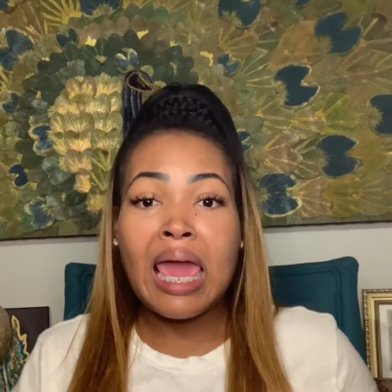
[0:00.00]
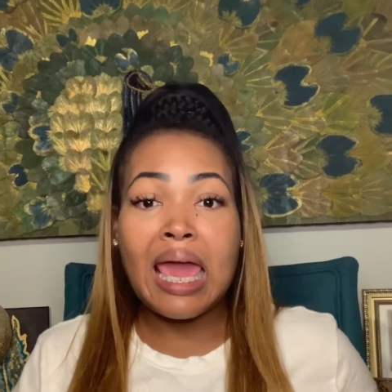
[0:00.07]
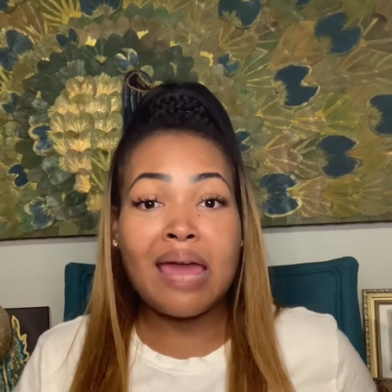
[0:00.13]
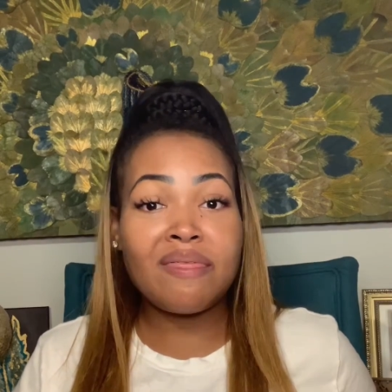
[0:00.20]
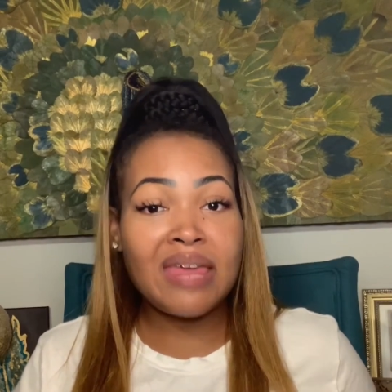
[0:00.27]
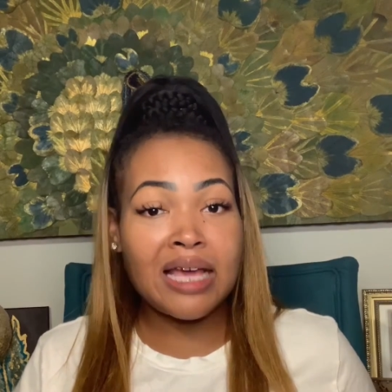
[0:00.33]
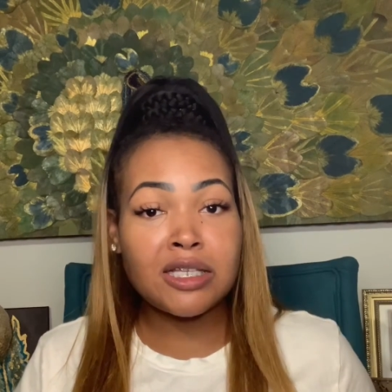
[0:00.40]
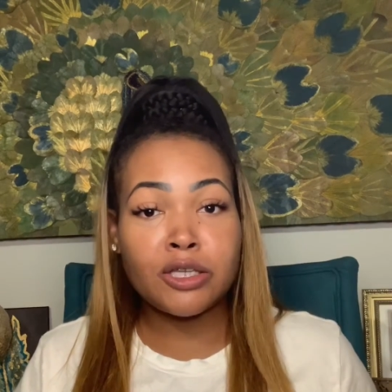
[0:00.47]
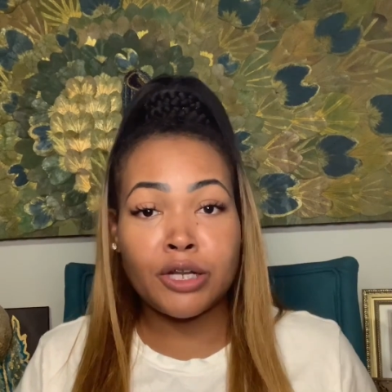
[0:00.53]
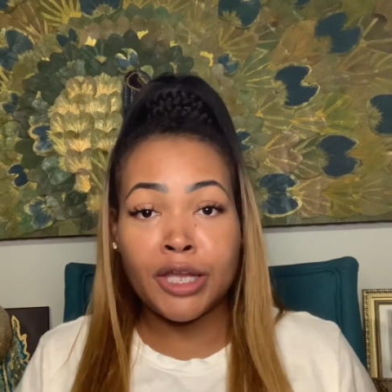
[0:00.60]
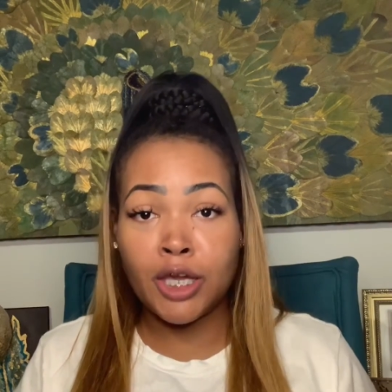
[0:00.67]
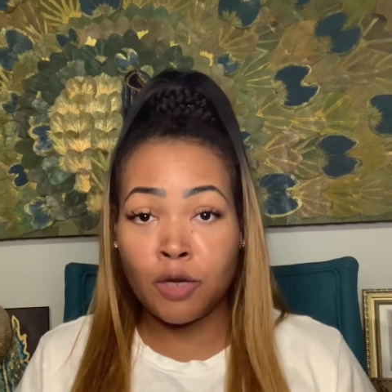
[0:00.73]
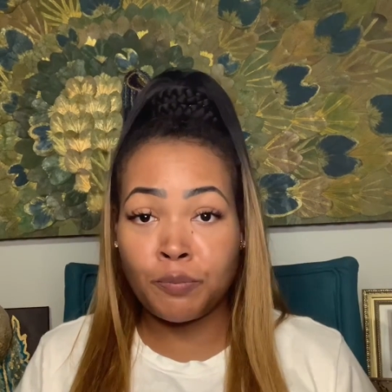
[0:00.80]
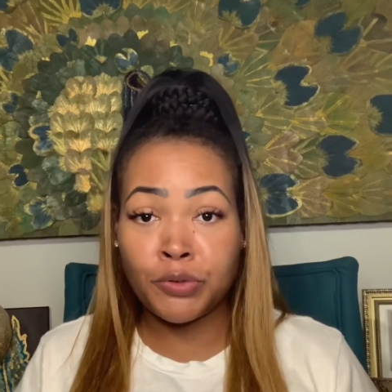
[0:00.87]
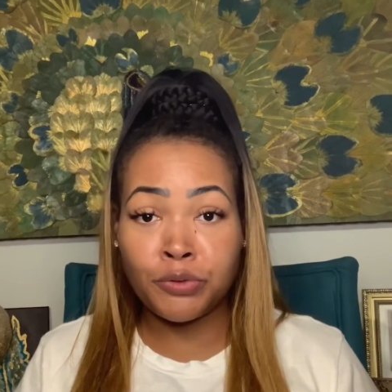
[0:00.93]
And that's going
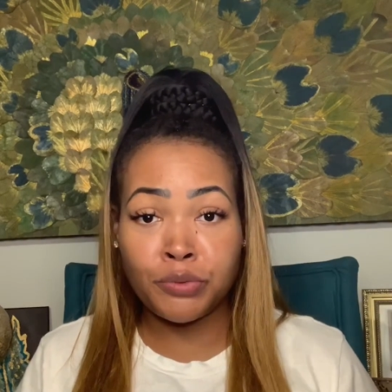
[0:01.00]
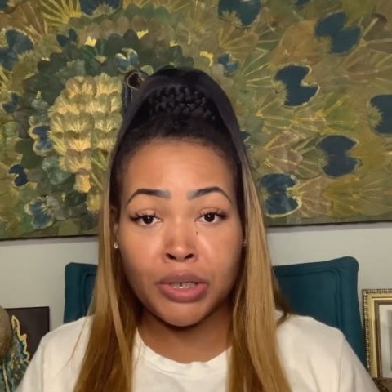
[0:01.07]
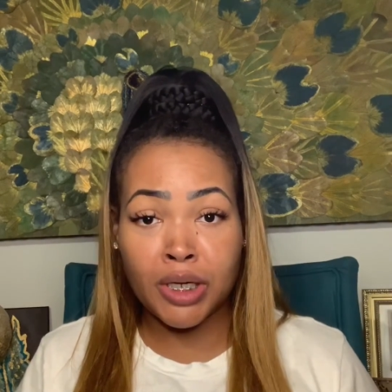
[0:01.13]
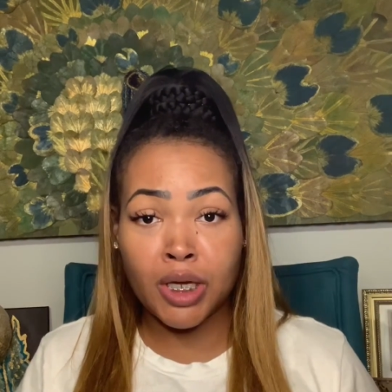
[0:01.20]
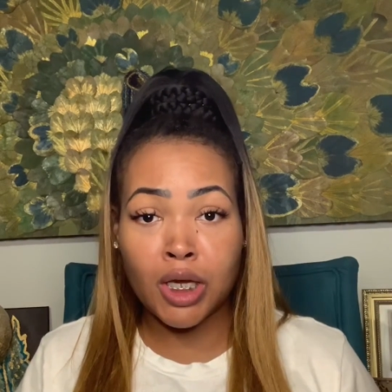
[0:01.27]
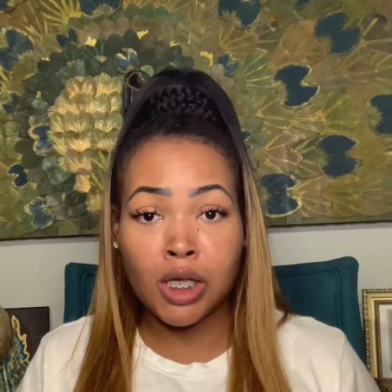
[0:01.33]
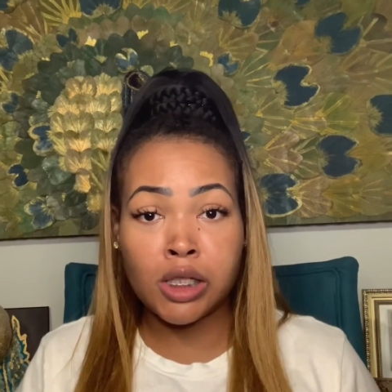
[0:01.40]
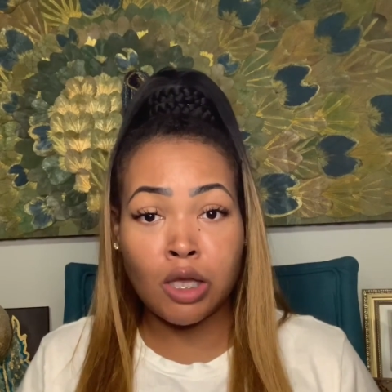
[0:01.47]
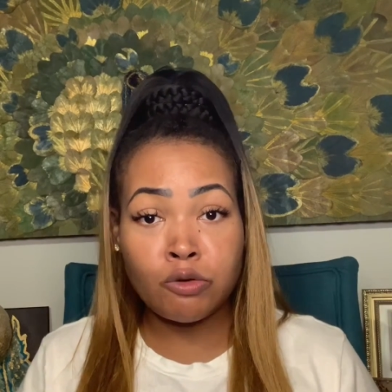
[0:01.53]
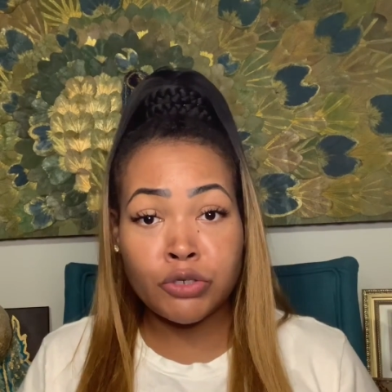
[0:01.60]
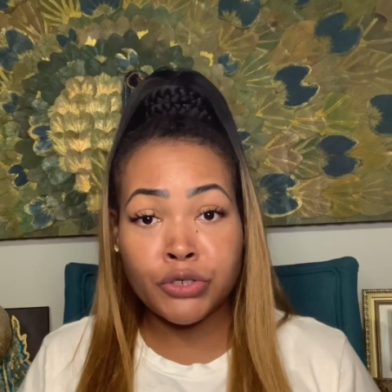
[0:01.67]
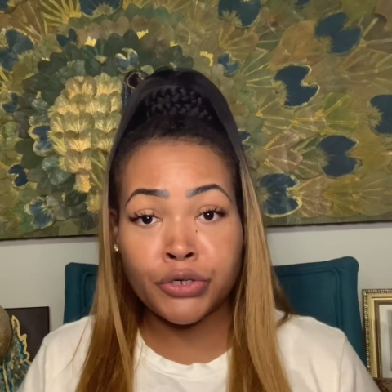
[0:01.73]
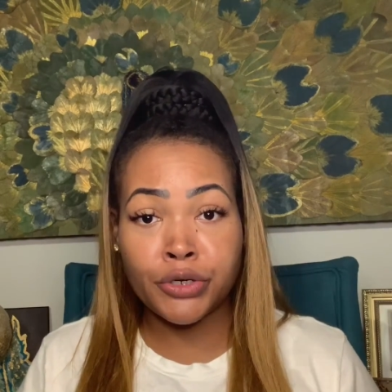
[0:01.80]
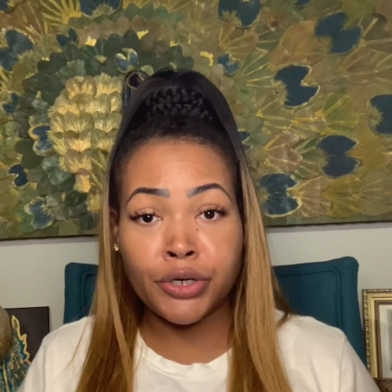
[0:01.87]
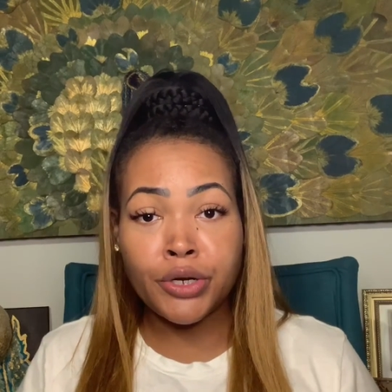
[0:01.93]
to help you get
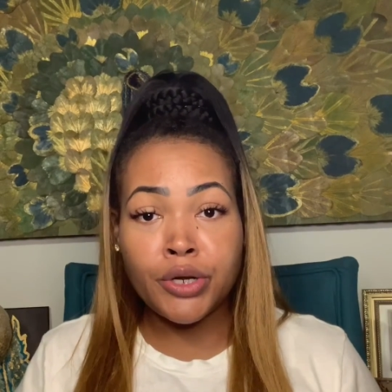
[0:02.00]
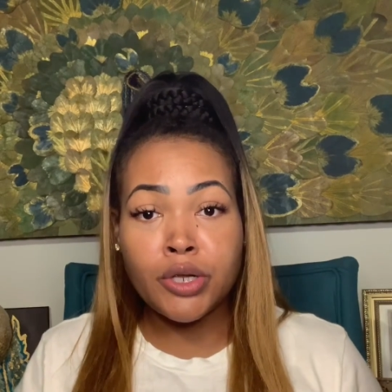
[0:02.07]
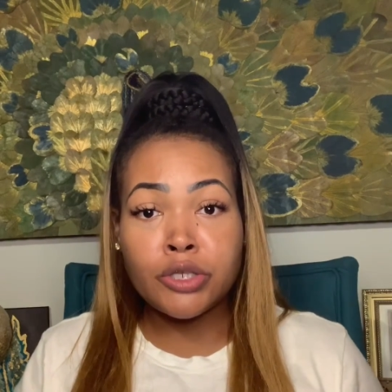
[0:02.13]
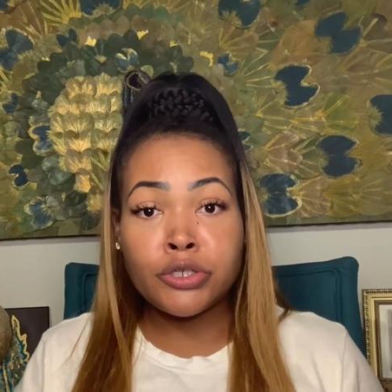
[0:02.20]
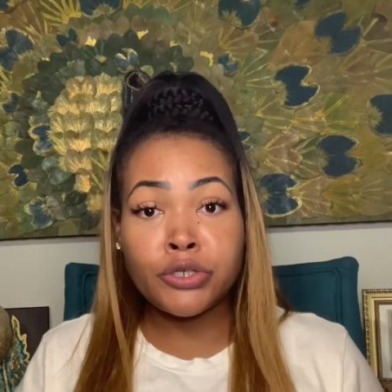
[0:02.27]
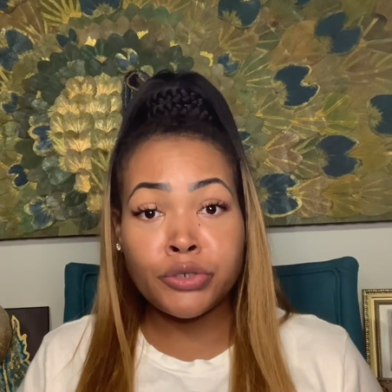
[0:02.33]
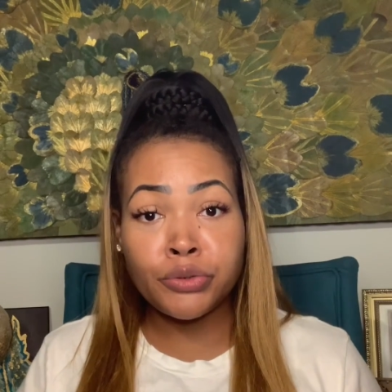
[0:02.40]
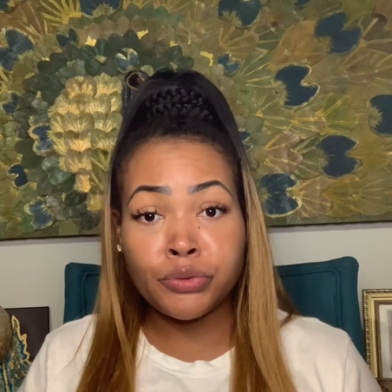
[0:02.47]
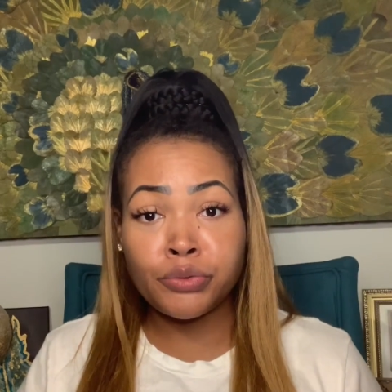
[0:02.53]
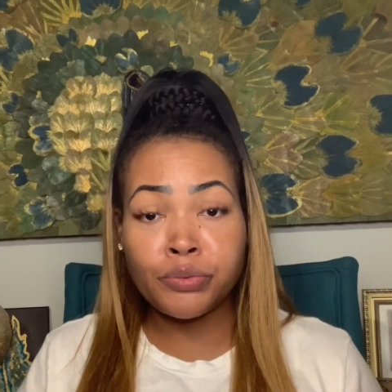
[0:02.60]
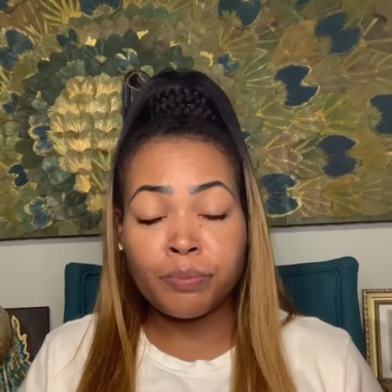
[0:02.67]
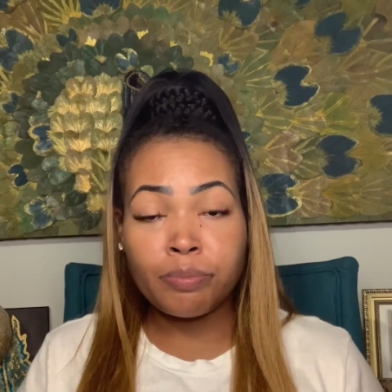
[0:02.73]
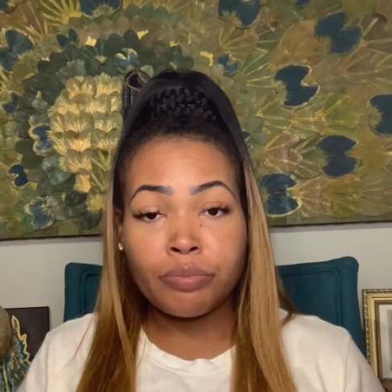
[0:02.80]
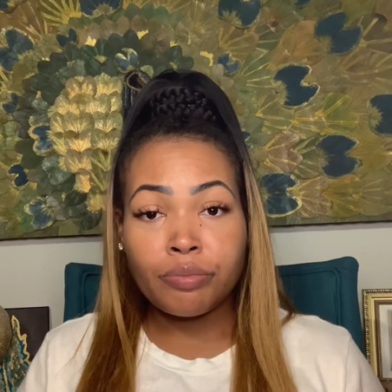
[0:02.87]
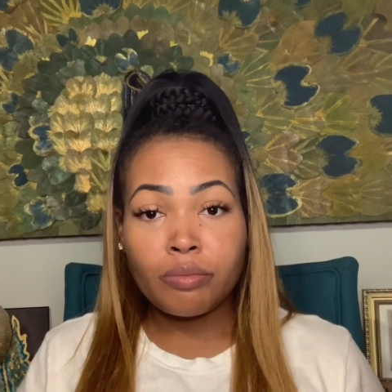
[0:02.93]
closer
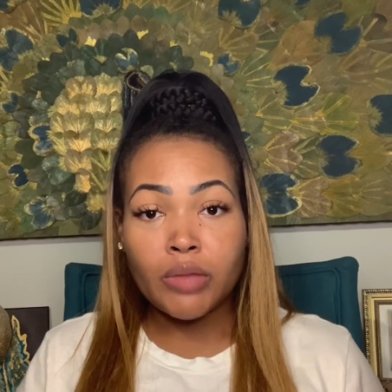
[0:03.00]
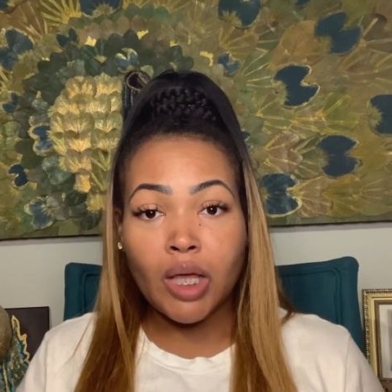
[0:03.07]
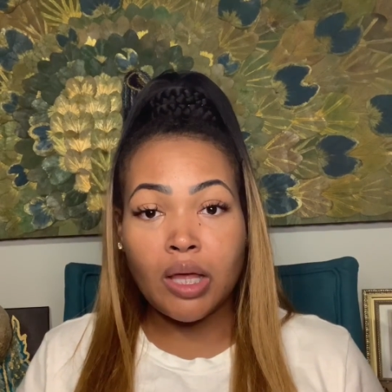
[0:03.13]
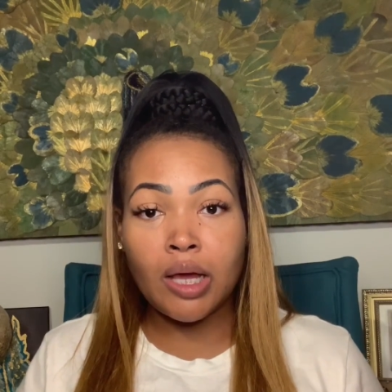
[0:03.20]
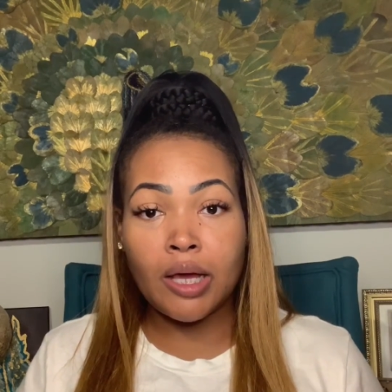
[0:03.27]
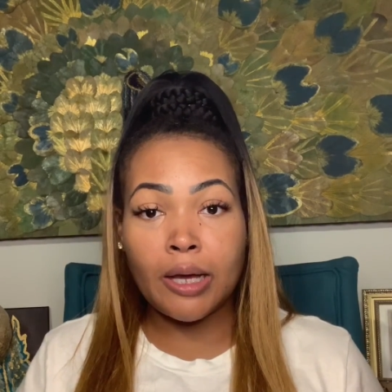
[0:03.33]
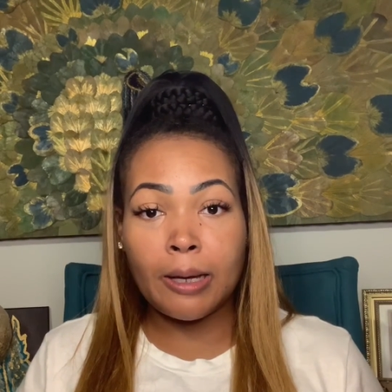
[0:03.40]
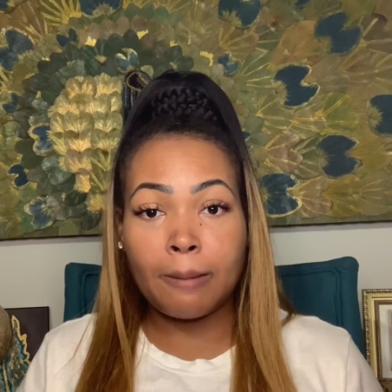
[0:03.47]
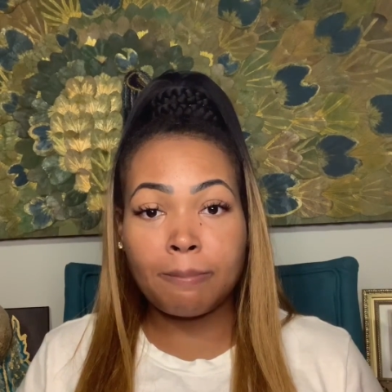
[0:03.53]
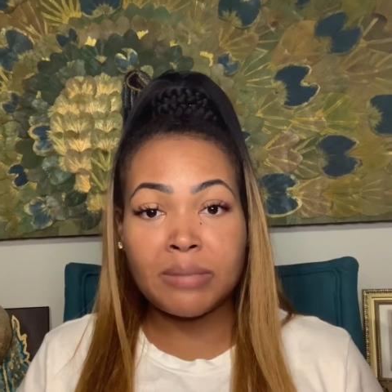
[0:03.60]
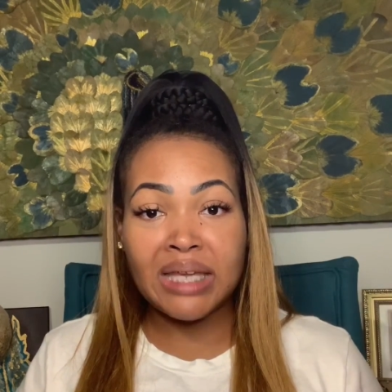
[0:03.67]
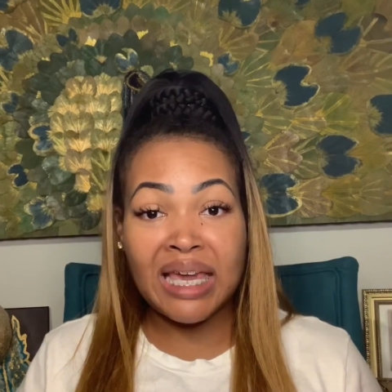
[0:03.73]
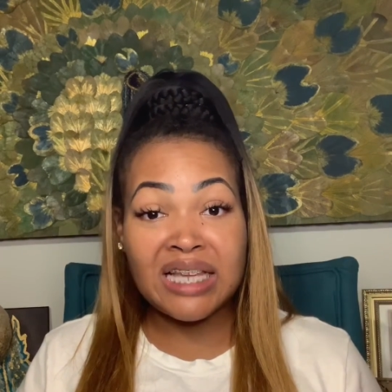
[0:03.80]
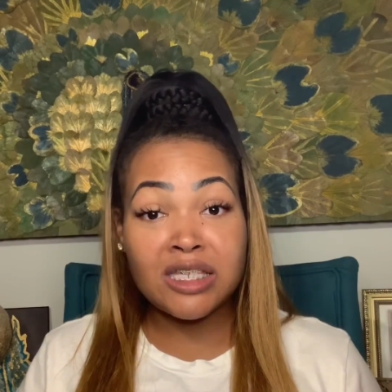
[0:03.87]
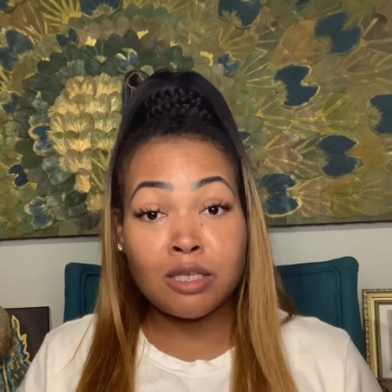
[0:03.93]
to
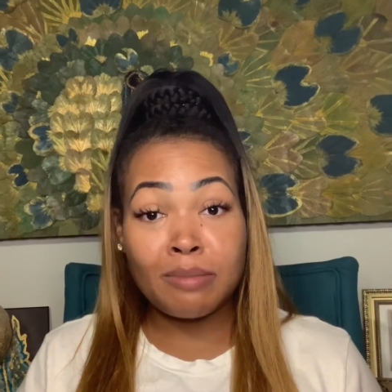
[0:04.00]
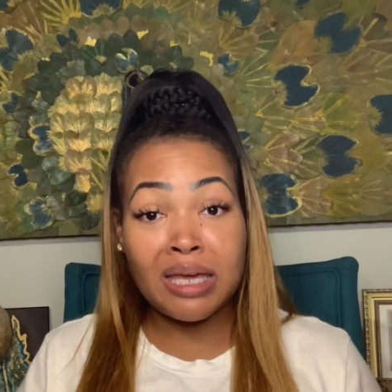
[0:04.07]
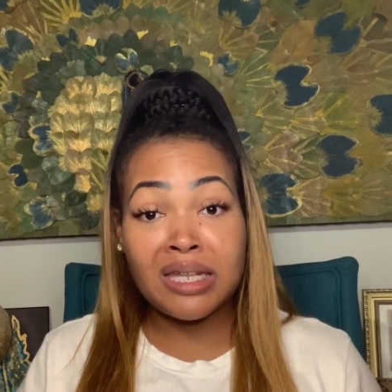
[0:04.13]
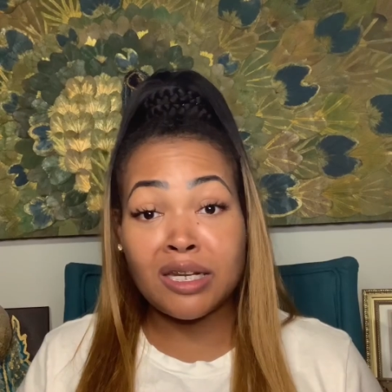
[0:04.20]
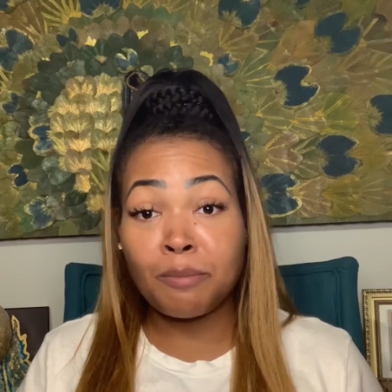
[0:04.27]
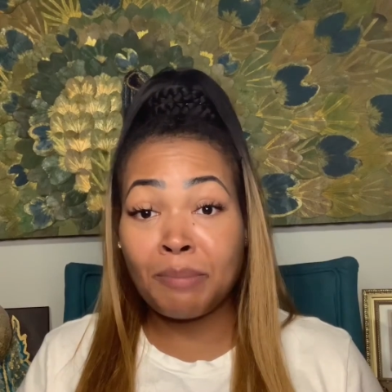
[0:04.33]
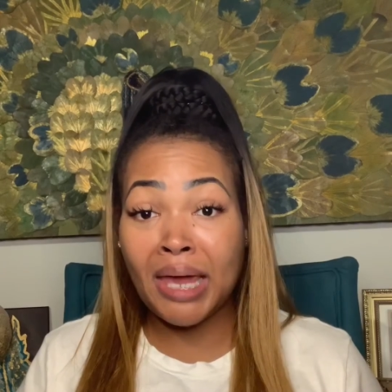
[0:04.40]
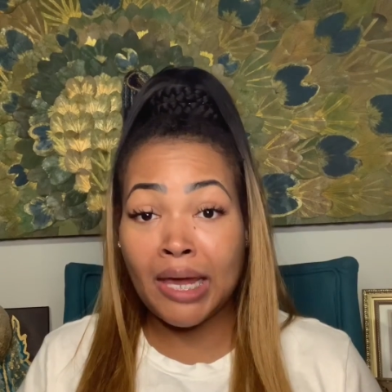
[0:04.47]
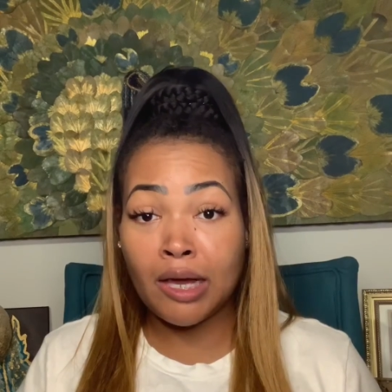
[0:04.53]
the estimated